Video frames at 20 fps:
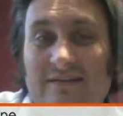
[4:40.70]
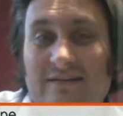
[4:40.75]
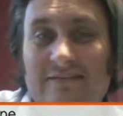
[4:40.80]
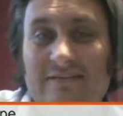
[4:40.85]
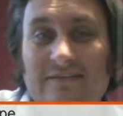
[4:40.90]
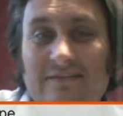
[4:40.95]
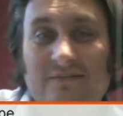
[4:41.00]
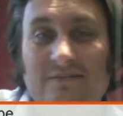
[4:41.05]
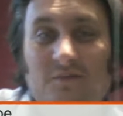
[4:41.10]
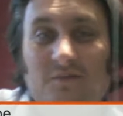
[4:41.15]

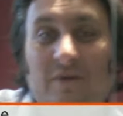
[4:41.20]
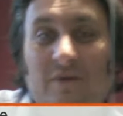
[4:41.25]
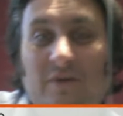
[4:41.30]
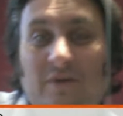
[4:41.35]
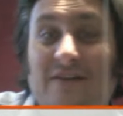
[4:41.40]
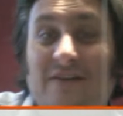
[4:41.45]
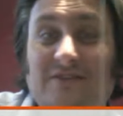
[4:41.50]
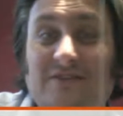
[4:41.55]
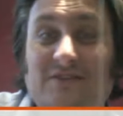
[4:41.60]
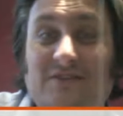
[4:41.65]
we
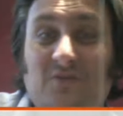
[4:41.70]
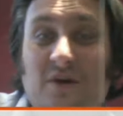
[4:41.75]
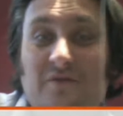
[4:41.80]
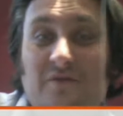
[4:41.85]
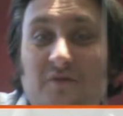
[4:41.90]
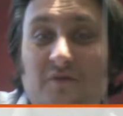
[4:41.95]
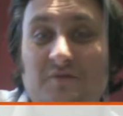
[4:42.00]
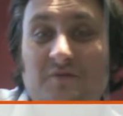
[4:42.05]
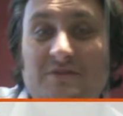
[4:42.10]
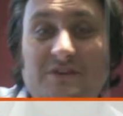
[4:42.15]
found some work for
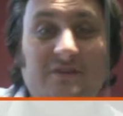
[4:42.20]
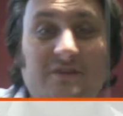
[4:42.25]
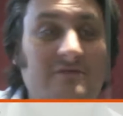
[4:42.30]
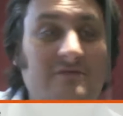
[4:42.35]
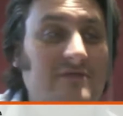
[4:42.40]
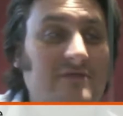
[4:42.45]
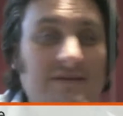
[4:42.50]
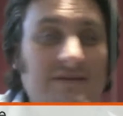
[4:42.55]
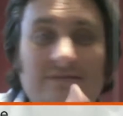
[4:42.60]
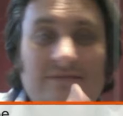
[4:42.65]
them to do,
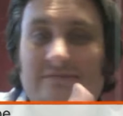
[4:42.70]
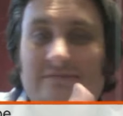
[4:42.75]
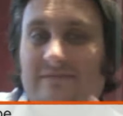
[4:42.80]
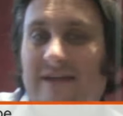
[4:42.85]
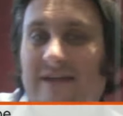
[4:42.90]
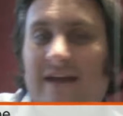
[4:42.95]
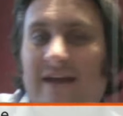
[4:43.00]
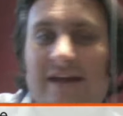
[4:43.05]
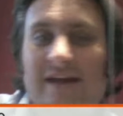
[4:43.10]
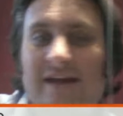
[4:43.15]
and
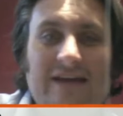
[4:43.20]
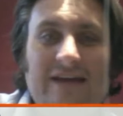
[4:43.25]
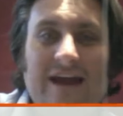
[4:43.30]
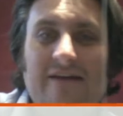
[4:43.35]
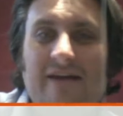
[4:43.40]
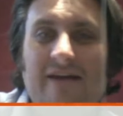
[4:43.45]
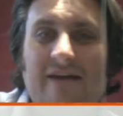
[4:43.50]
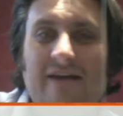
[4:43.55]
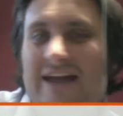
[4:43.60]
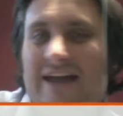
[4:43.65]
they're now
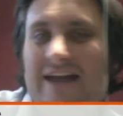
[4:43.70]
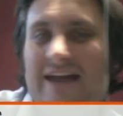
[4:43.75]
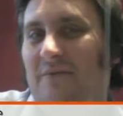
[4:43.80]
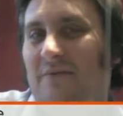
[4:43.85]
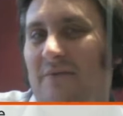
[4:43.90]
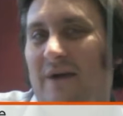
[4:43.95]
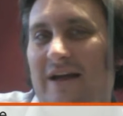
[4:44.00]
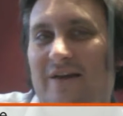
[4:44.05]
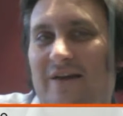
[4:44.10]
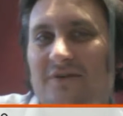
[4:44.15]
hacking
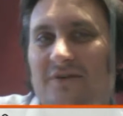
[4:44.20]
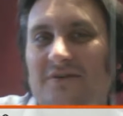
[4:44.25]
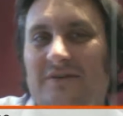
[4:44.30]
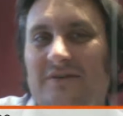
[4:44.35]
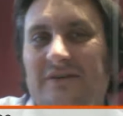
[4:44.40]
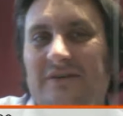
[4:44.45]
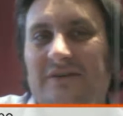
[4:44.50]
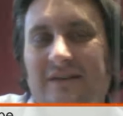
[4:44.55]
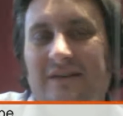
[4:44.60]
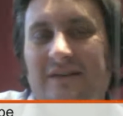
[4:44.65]
away on
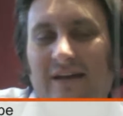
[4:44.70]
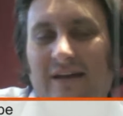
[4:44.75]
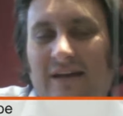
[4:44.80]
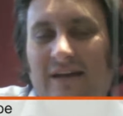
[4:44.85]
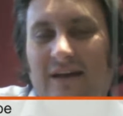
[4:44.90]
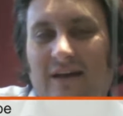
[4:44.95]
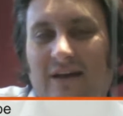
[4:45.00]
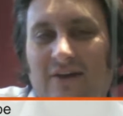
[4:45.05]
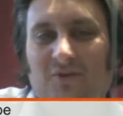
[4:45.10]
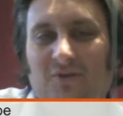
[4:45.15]

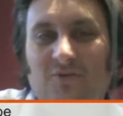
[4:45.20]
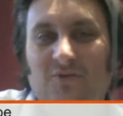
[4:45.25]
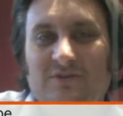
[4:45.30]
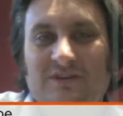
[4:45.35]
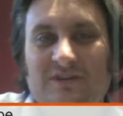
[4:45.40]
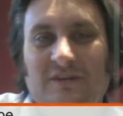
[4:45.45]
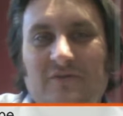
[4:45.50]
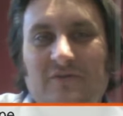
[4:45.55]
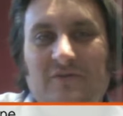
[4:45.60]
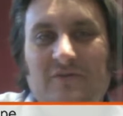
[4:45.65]
cool
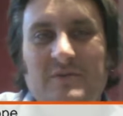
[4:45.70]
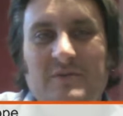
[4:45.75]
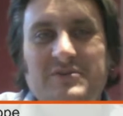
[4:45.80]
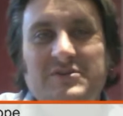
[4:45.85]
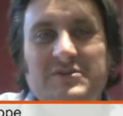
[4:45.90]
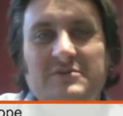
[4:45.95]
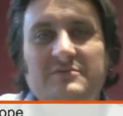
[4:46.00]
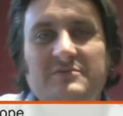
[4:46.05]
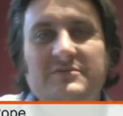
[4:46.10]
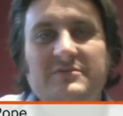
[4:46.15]
stuff in Ubuntu.
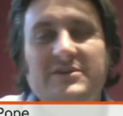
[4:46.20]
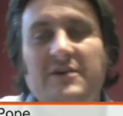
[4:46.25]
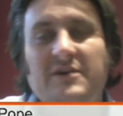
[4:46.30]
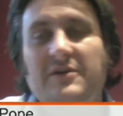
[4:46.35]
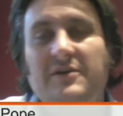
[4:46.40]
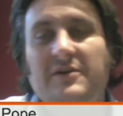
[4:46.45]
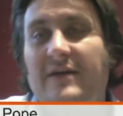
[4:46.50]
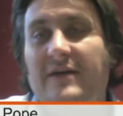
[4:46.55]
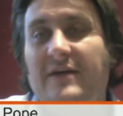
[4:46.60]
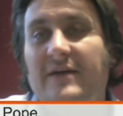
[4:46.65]
So
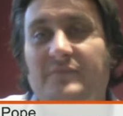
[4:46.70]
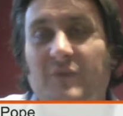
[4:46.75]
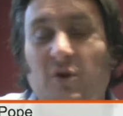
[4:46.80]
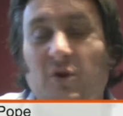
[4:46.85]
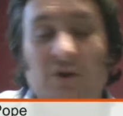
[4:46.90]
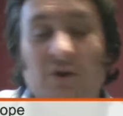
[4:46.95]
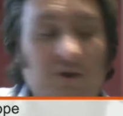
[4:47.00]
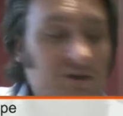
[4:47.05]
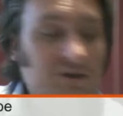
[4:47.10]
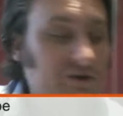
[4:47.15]
yeah, all you got
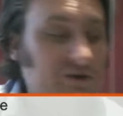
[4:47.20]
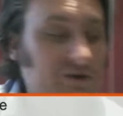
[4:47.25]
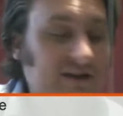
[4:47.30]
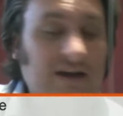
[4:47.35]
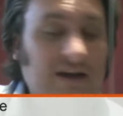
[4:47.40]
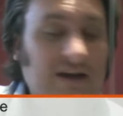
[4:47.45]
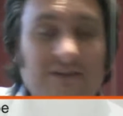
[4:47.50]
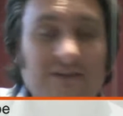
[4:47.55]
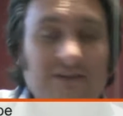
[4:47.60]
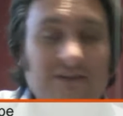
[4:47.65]
to do is
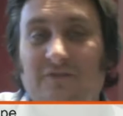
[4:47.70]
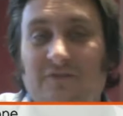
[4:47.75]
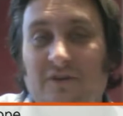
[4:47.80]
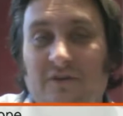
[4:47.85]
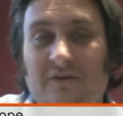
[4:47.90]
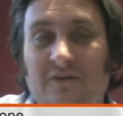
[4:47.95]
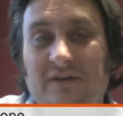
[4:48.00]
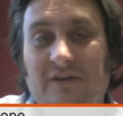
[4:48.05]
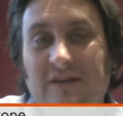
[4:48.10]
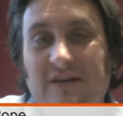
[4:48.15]
ask. If you're
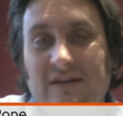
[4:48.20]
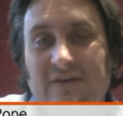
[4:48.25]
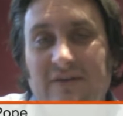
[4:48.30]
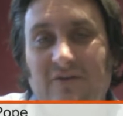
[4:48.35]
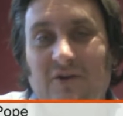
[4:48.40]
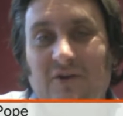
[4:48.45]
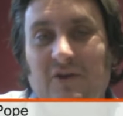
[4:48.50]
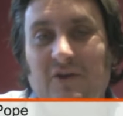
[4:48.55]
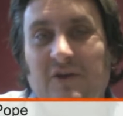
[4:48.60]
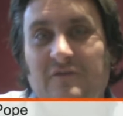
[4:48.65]

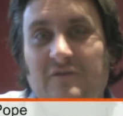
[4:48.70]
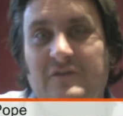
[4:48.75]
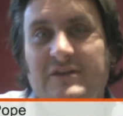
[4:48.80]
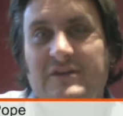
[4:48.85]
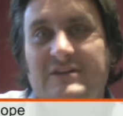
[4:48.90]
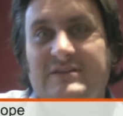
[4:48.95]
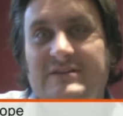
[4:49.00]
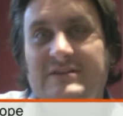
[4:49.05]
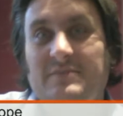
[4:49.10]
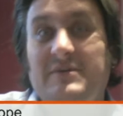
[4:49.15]
looking for
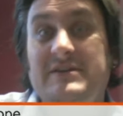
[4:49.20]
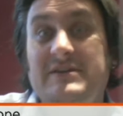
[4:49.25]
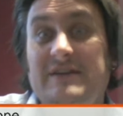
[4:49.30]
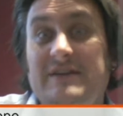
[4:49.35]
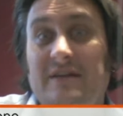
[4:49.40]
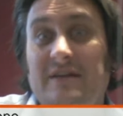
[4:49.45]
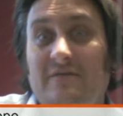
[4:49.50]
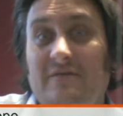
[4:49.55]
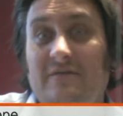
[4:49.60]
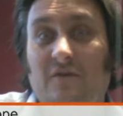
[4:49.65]
something to get
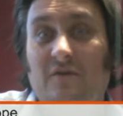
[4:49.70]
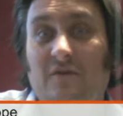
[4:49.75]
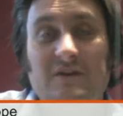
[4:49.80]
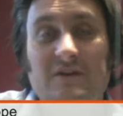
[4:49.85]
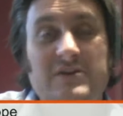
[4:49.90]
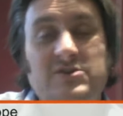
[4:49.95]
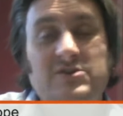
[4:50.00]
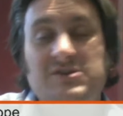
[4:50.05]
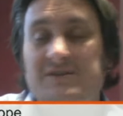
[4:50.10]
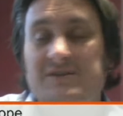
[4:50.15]
involved in,
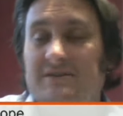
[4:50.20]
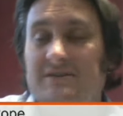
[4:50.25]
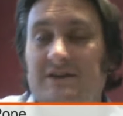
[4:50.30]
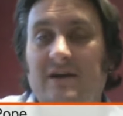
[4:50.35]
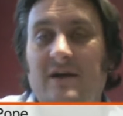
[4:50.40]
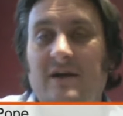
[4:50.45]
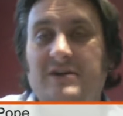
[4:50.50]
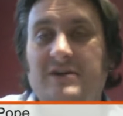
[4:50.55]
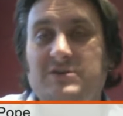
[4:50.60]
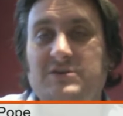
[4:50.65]
just
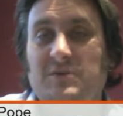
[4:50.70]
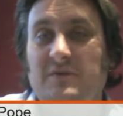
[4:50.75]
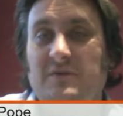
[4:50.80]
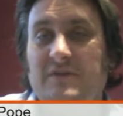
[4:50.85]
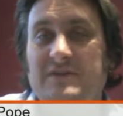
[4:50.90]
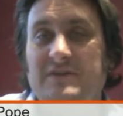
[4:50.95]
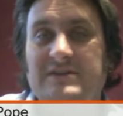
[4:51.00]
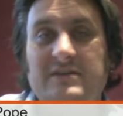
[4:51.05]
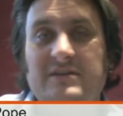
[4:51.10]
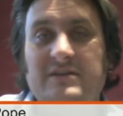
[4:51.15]
ask one of us
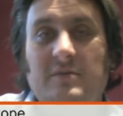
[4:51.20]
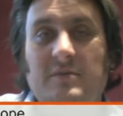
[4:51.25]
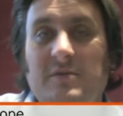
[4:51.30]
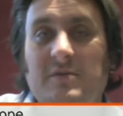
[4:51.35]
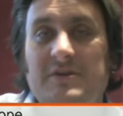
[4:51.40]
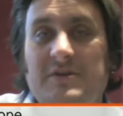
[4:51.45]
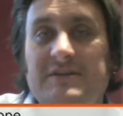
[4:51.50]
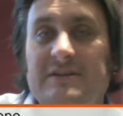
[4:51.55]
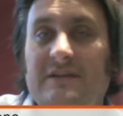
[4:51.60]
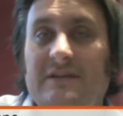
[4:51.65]
in the
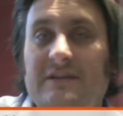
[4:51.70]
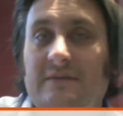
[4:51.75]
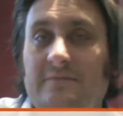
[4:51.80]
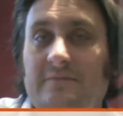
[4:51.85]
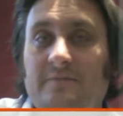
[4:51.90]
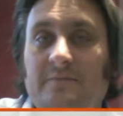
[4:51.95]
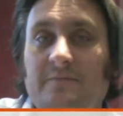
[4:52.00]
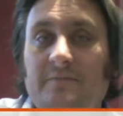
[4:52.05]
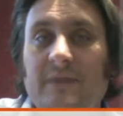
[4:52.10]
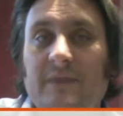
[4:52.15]
community team,
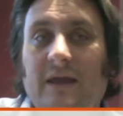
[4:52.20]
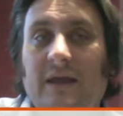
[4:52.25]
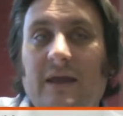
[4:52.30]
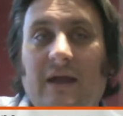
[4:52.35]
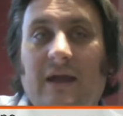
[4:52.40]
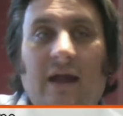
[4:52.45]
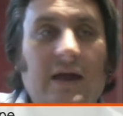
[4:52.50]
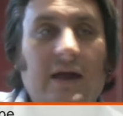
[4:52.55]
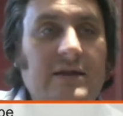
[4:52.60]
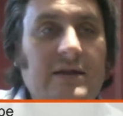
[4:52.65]

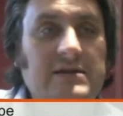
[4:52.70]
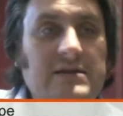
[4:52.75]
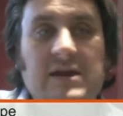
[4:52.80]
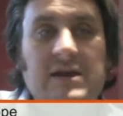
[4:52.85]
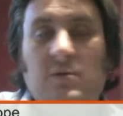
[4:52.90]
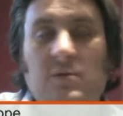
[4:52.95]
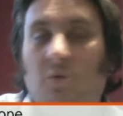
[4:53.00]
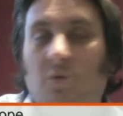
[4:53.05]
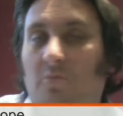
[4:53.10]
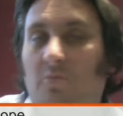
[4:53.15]
and
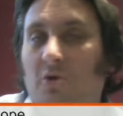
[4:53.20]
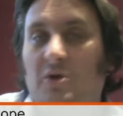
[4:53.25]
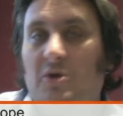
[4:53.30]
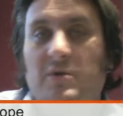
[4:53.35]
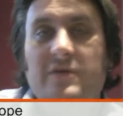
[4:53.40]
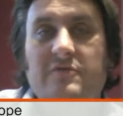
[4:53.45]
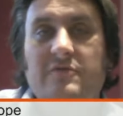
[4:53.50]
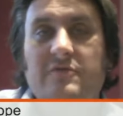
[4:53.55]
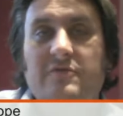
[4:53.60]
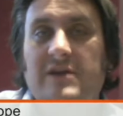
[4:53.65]
we'll point you in the
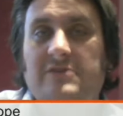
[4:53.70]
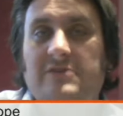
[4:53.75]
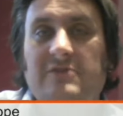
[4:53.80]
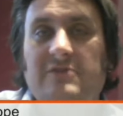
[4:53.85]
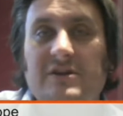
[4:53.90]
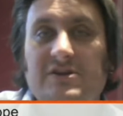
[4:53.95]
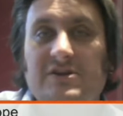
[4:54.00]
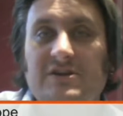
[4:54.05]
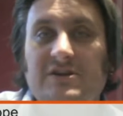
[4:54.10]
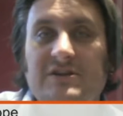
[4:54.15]
right
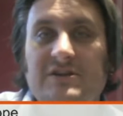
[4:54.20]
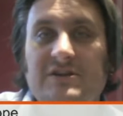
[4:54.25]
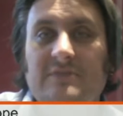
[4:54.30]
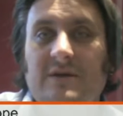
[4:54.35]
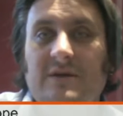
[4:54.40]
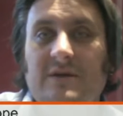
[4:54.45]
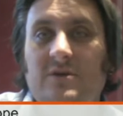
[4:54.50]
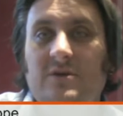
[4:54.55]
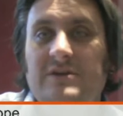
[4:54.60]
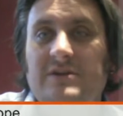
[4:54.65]
direction. Doesn't matter
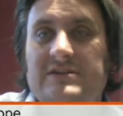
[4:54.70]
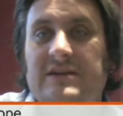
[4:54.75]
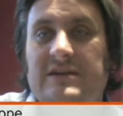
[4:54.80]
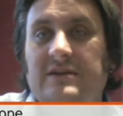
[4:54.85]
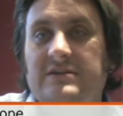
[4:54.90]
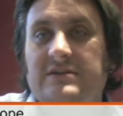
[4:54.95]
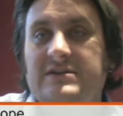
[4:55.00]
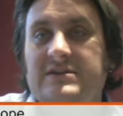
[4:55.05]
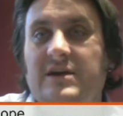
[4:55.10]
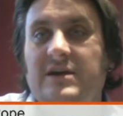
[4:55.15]
what your
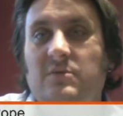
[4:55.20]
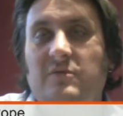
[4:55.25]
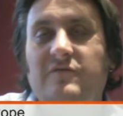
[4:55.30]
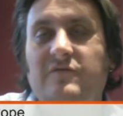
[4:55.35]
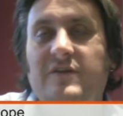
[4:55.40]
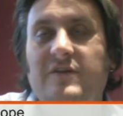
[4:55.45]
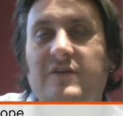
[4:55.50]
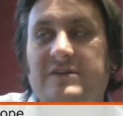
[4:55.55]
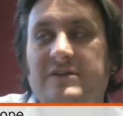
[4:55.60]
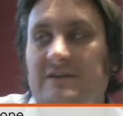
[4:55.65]
skills are, we'll find